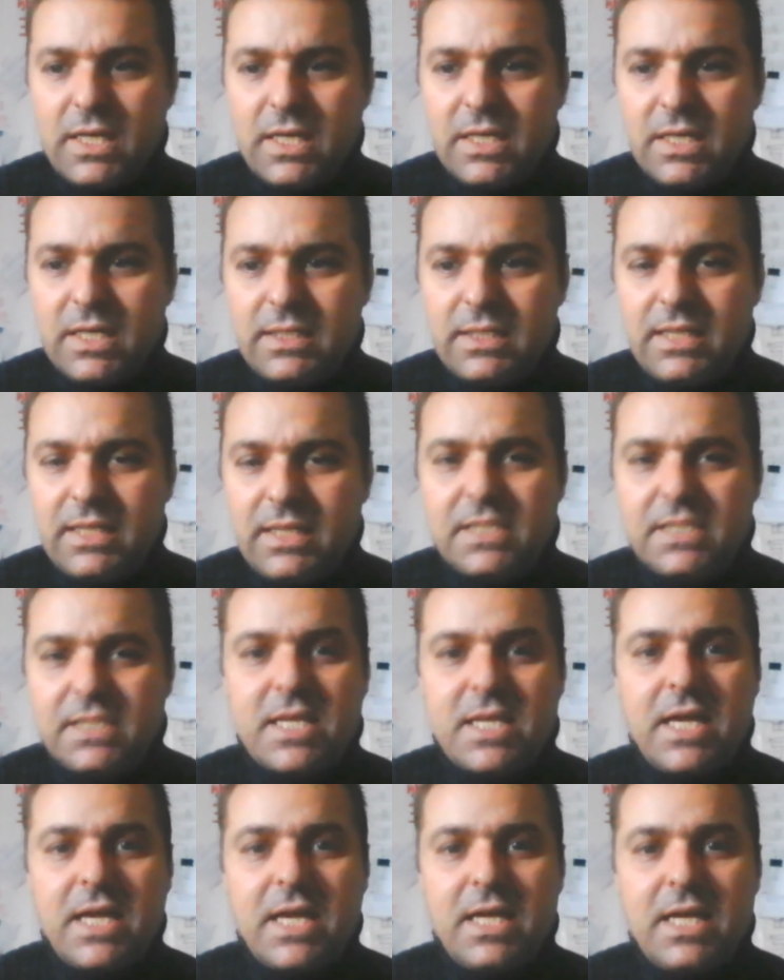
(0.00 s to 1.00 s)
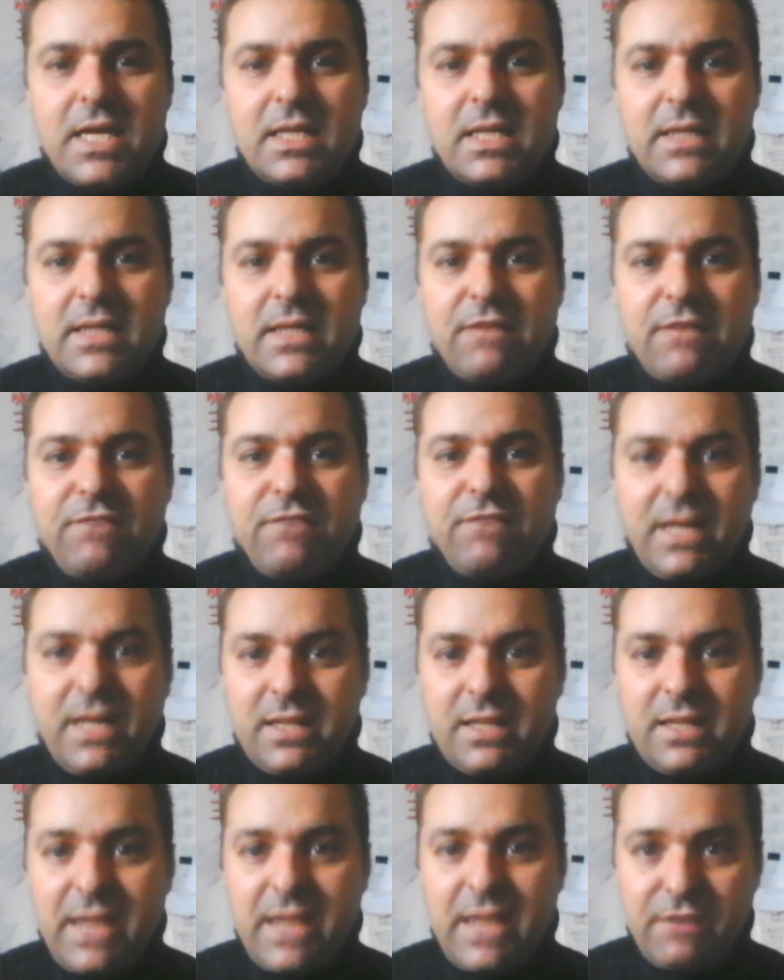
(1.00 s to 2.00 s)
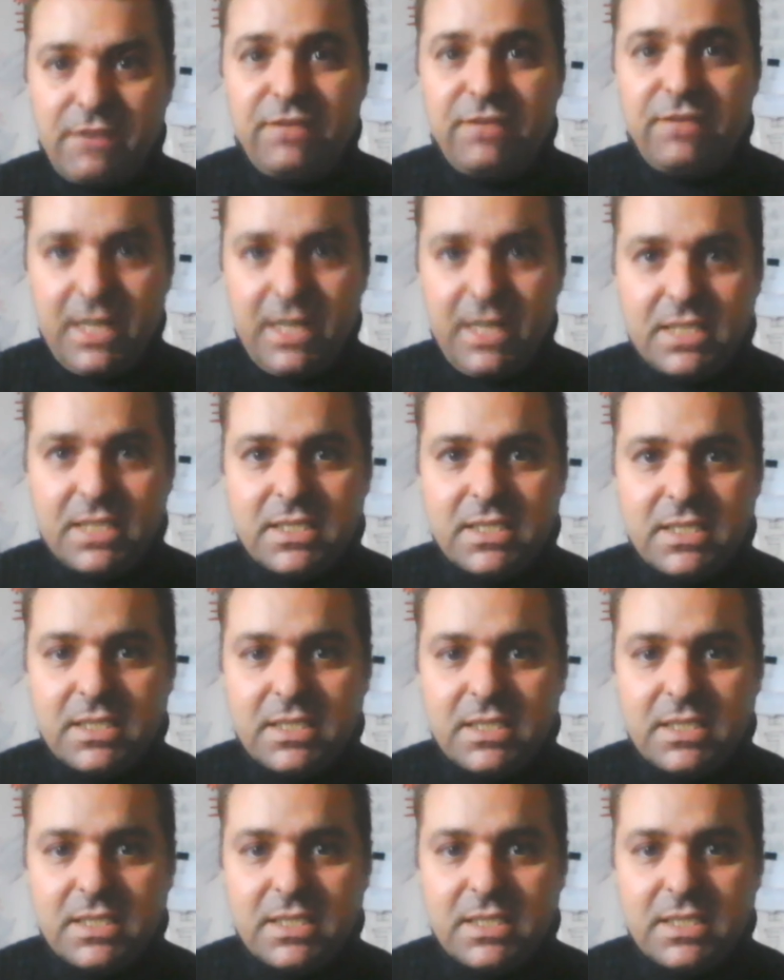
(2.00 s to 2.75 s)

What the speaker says: they say their Phoenix